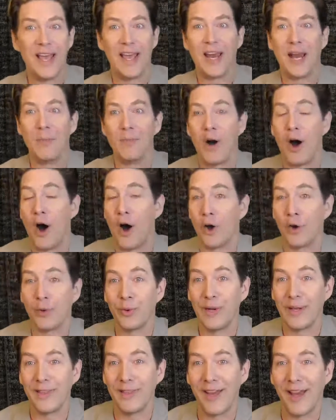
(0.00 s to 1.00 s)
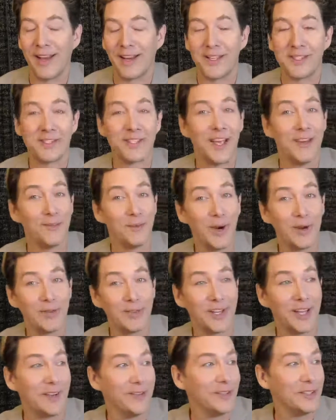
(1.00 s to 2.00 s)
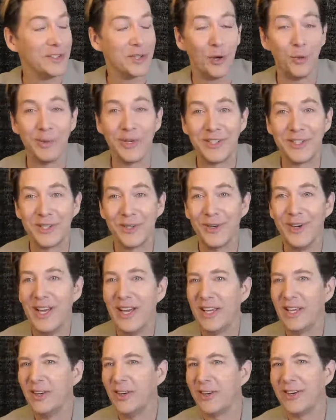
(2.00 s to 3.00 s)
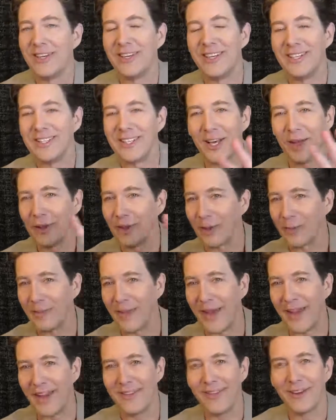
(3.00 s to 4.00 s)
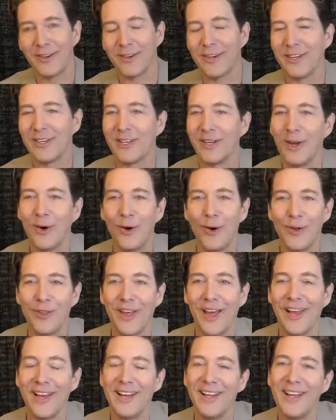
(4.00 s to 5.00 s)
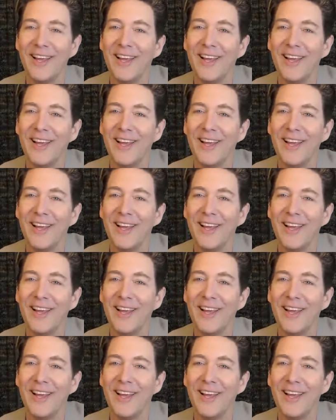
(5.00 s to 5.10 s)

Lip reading: And I'm honoring that because Reverend Kevin told me to. You don't need to tell them that. They don't need to know all that.